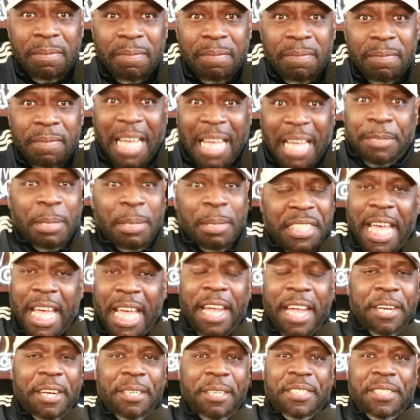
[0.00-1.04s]
That's what
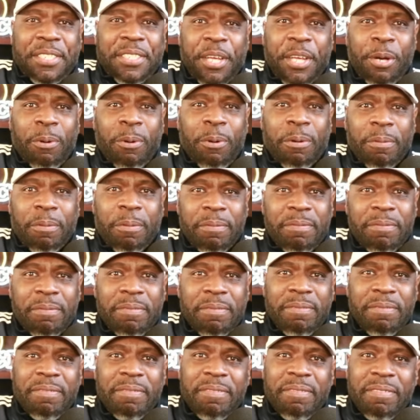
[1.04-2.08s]
tigers do.
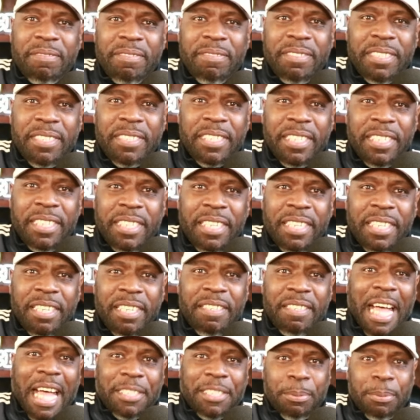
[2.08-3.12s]

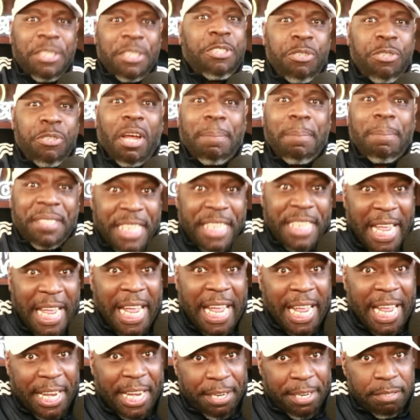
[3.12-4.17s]
That's what Trump
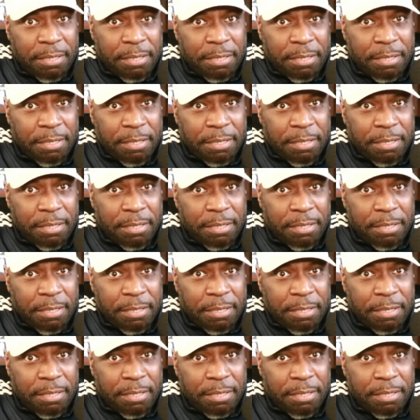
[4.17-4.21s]
did.